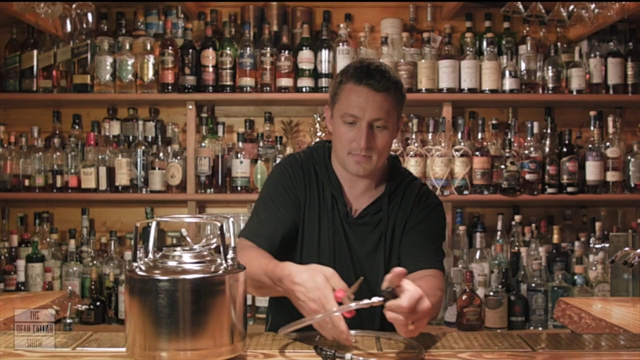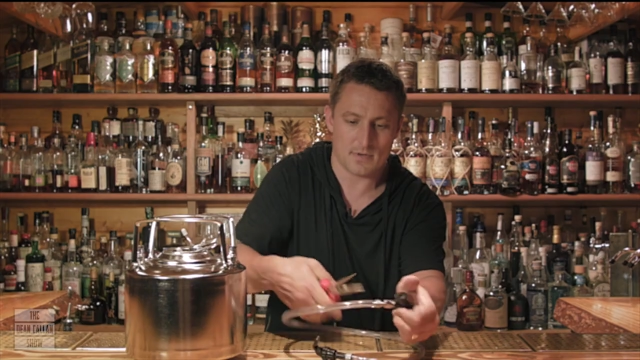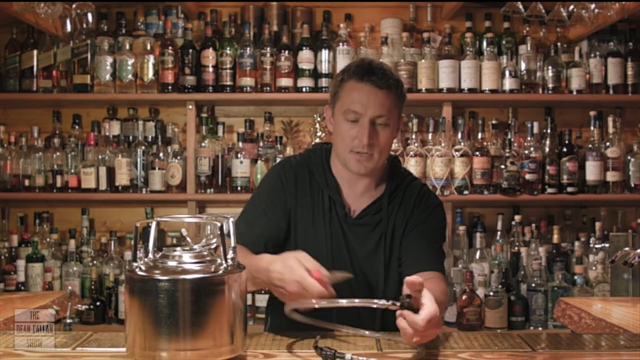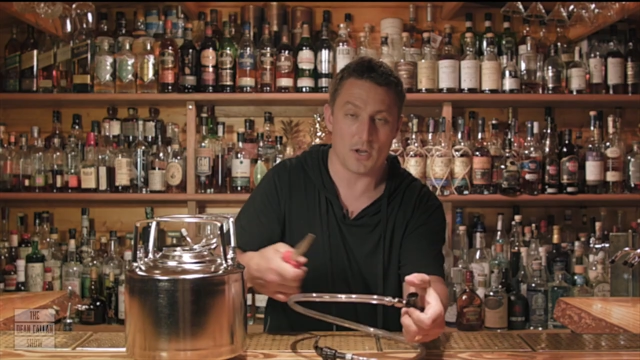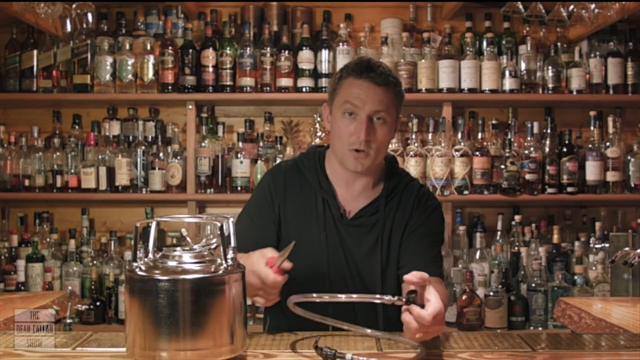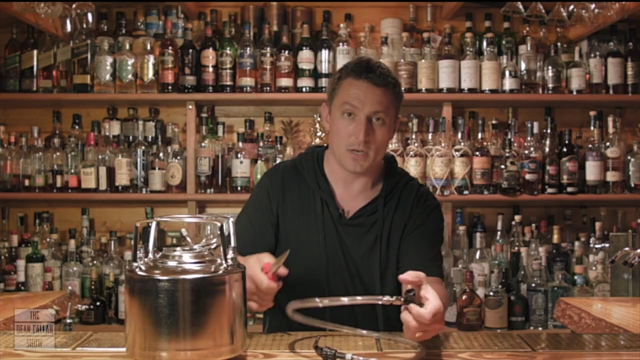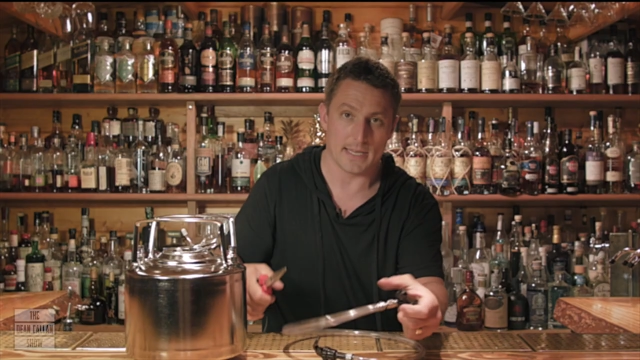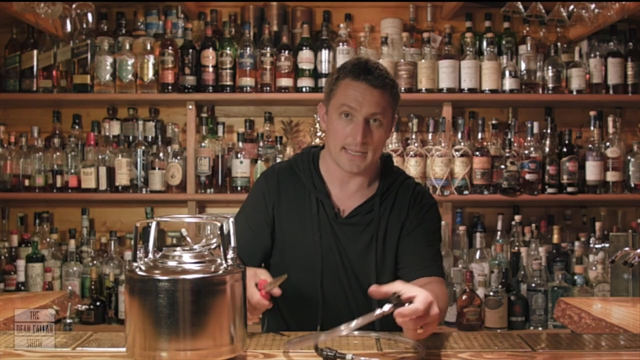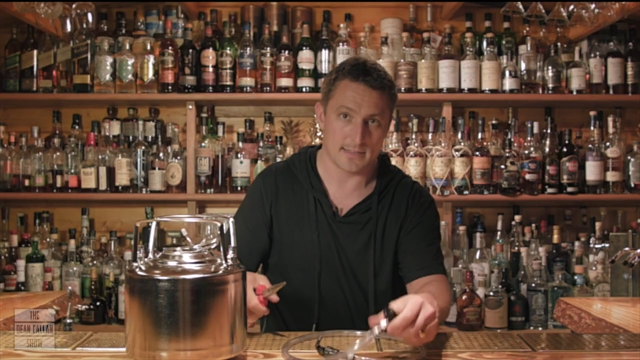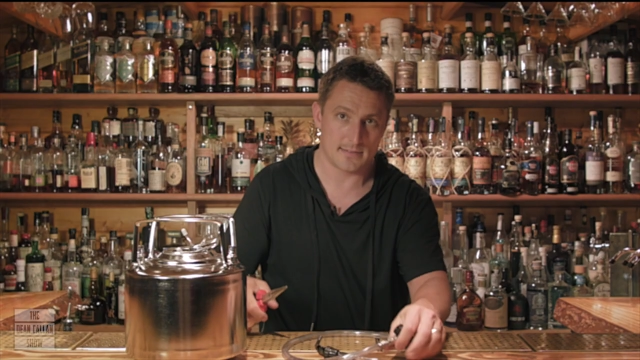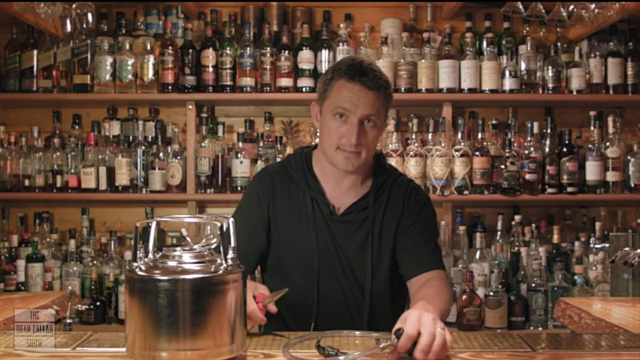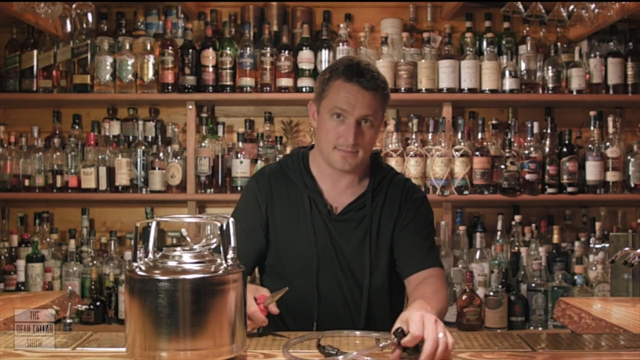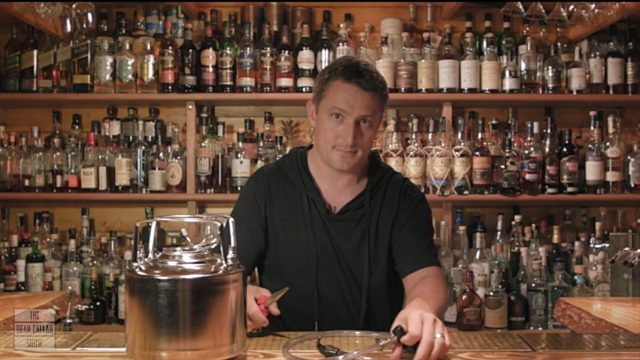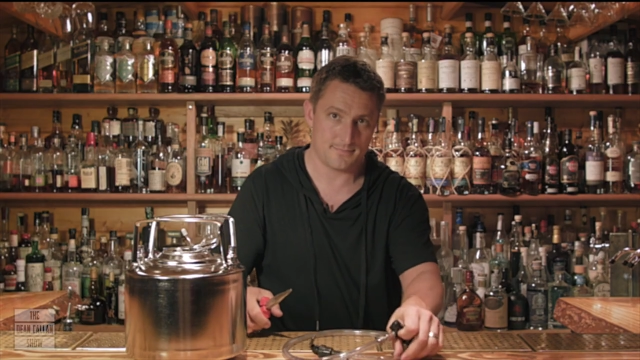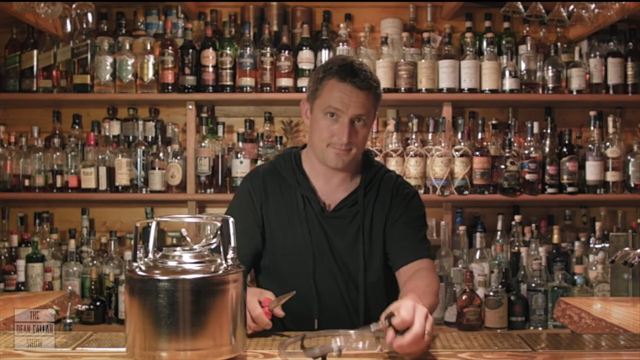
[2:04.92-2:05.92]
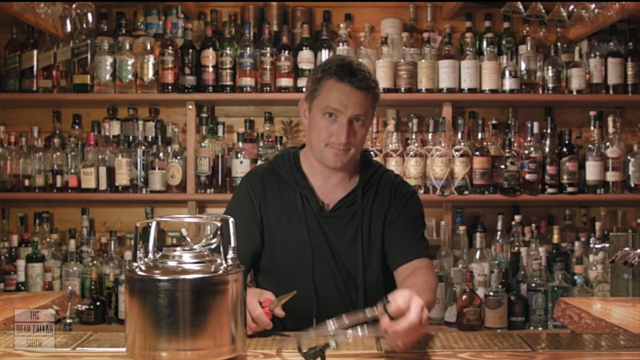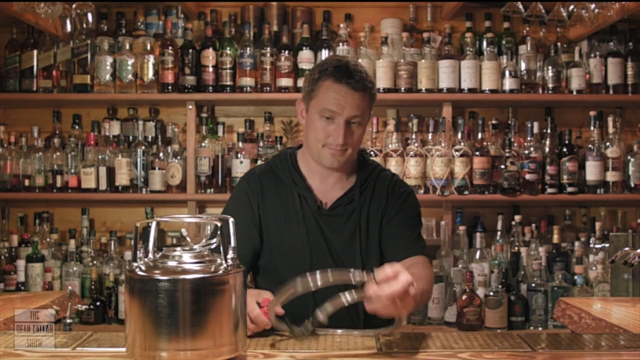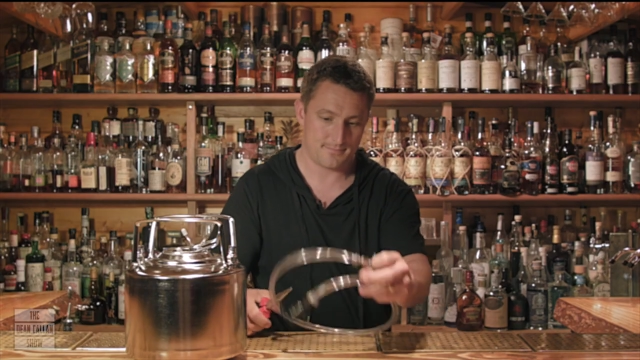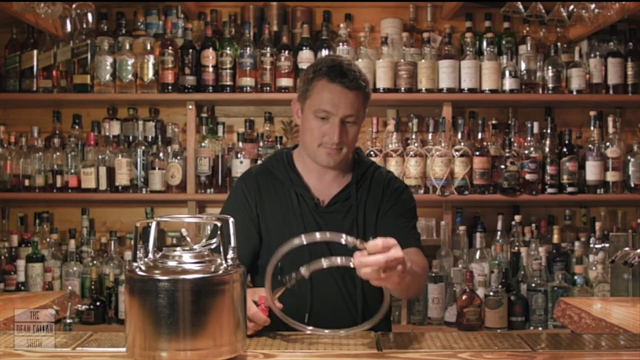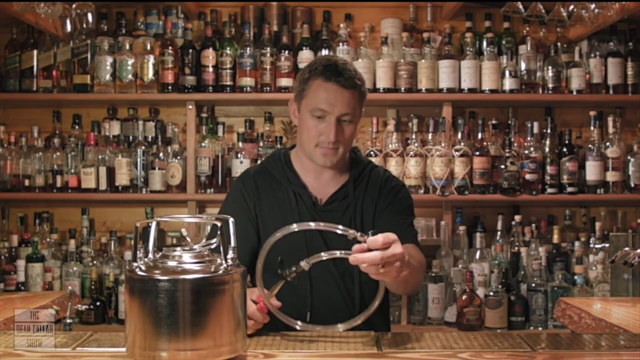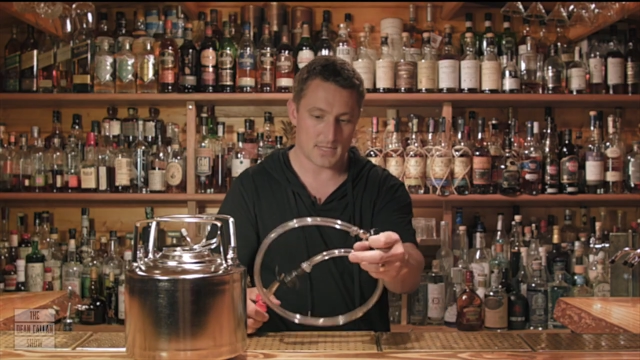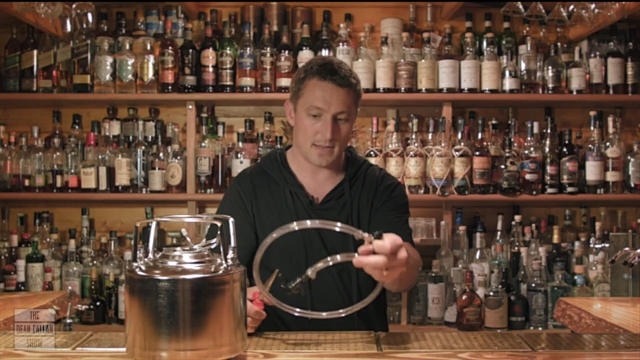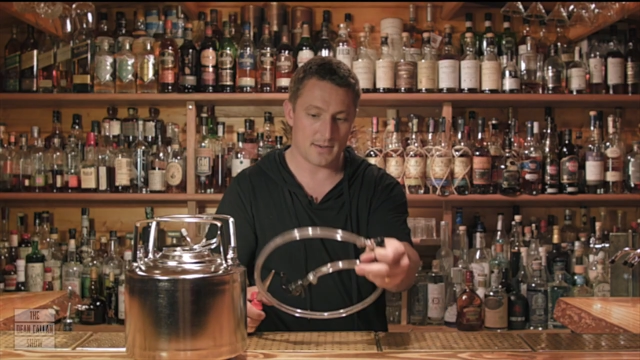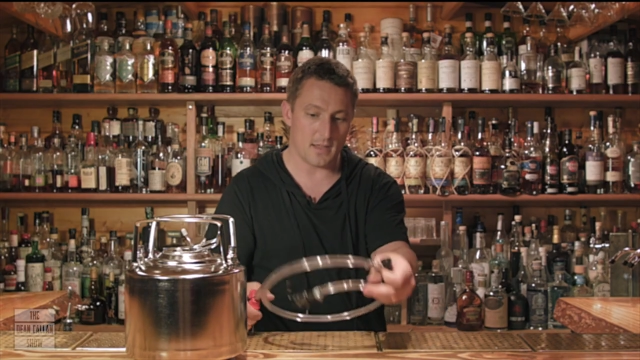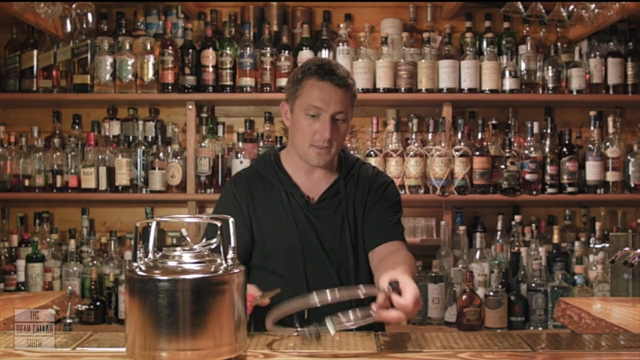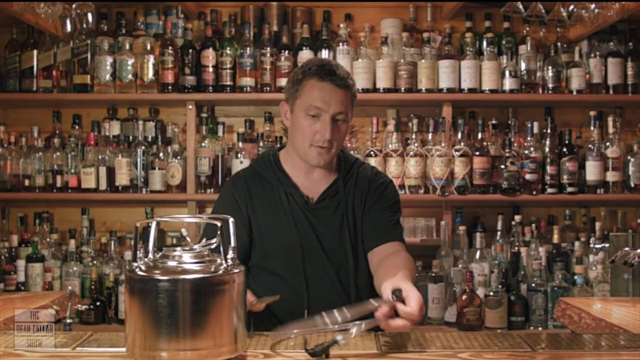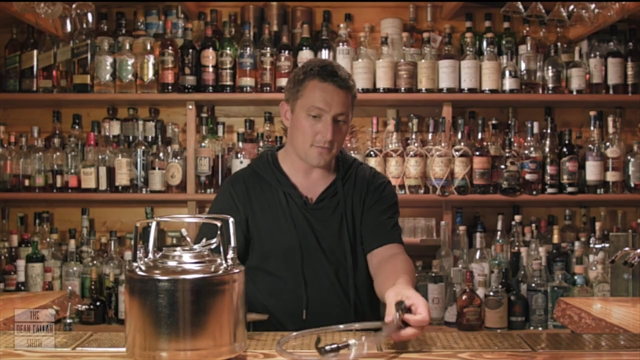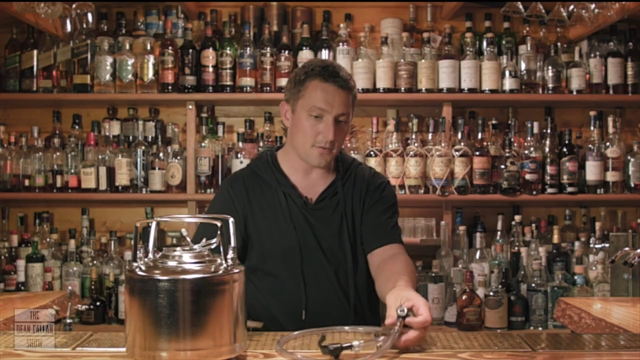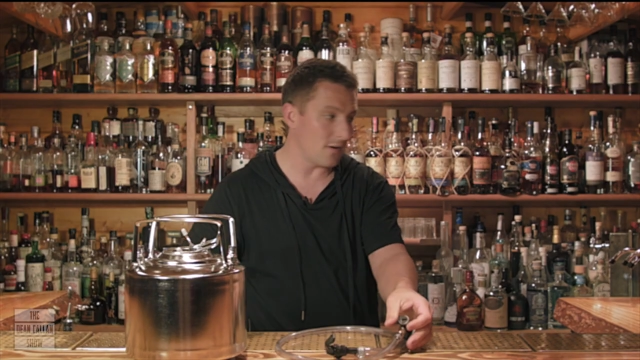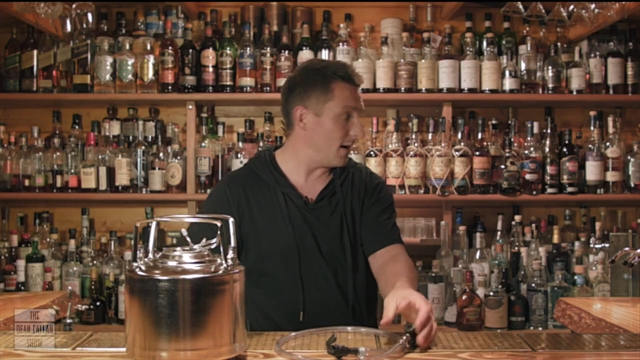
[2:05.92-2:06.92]
no leaks. Another
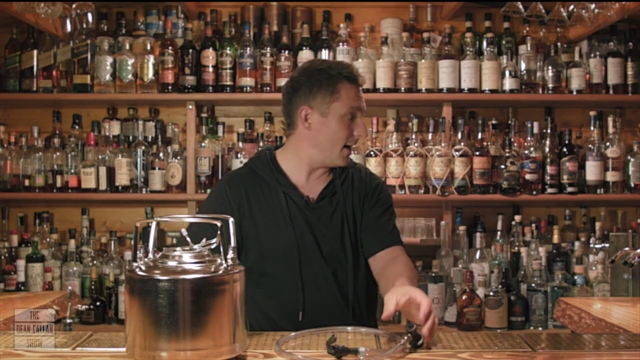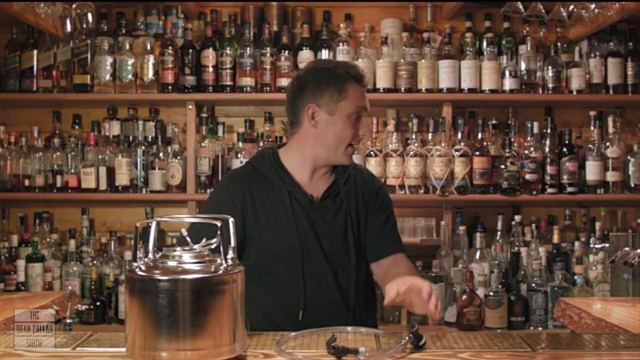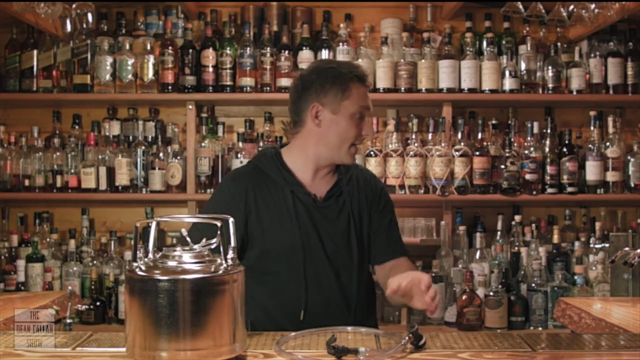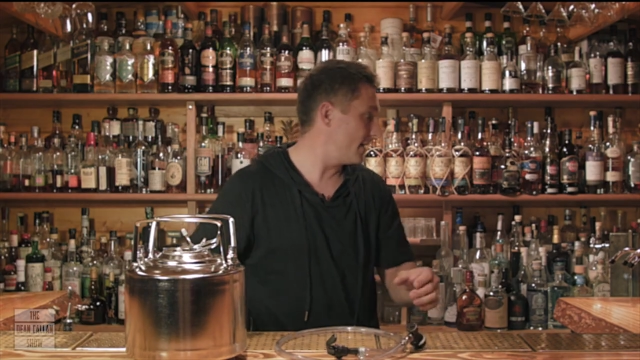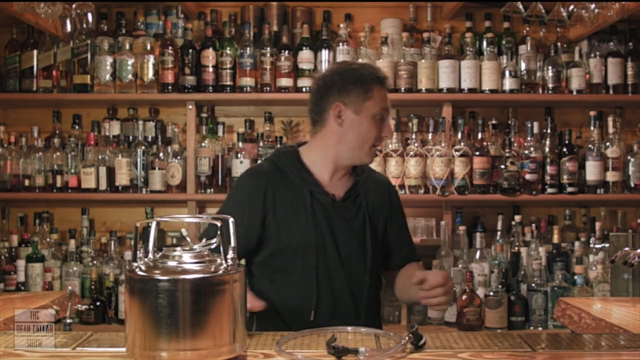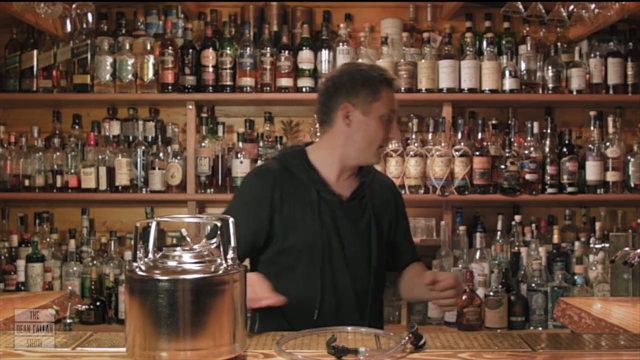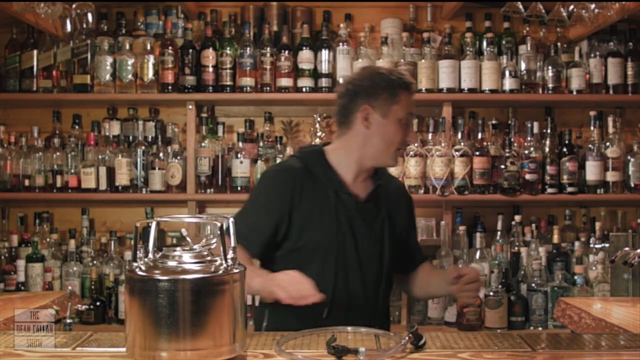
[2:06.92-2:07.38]
variety